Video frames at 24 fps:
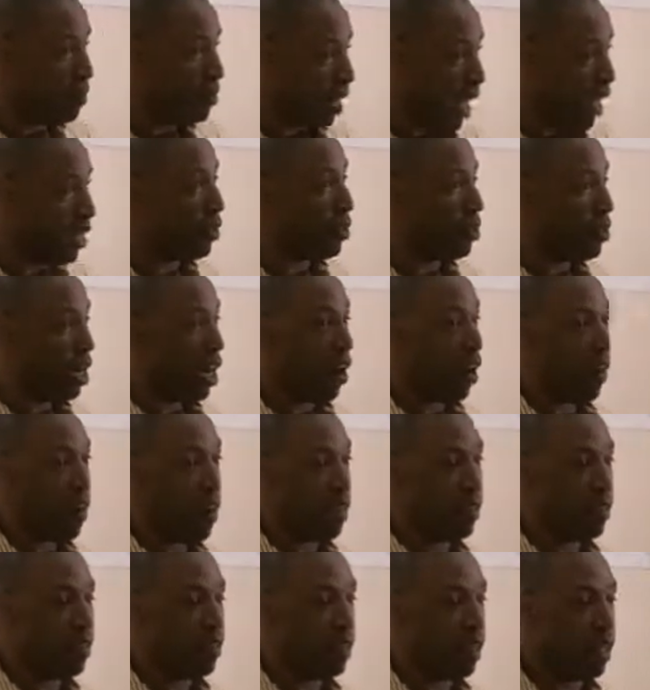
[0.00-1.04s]
That little
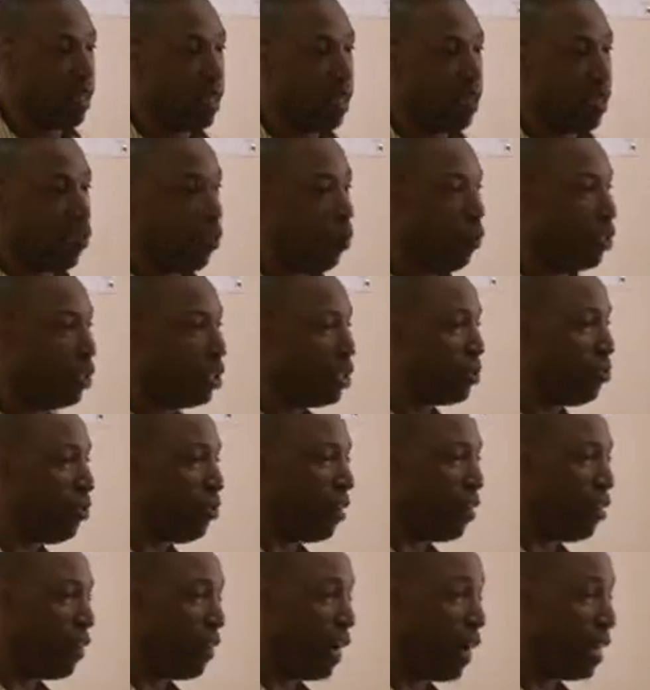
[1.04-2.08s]
chariot? What's
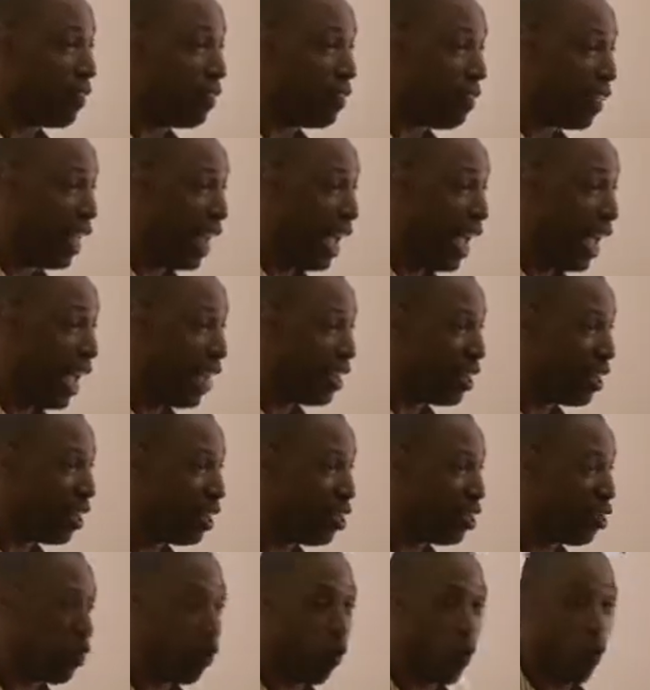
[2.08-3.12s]
more innovative, that
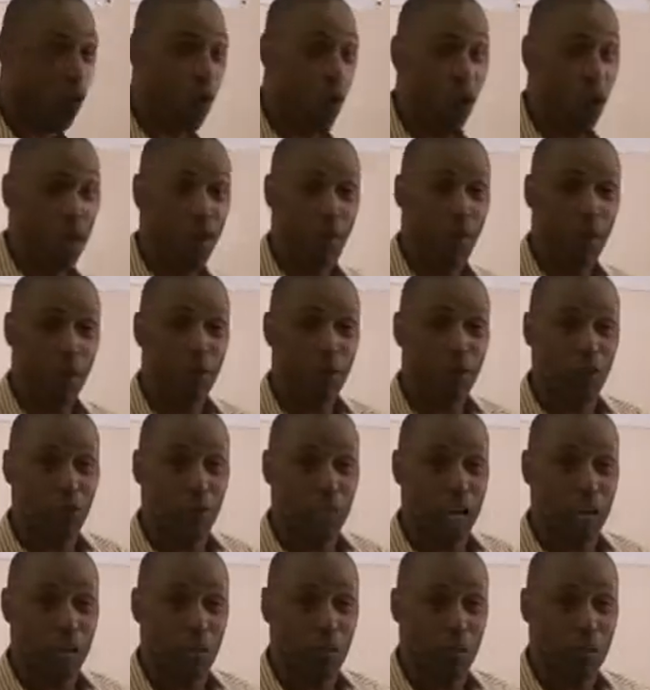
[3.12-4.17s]
or a person
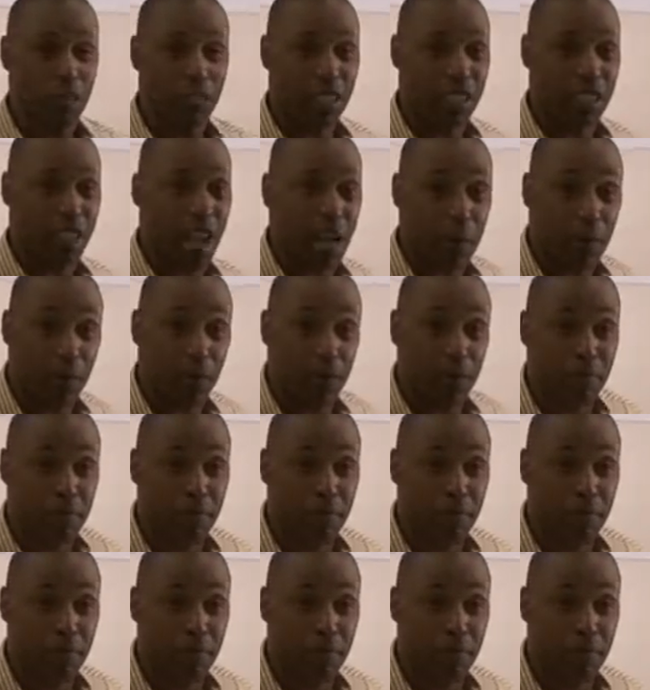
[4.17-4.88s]
who came in with the diaper?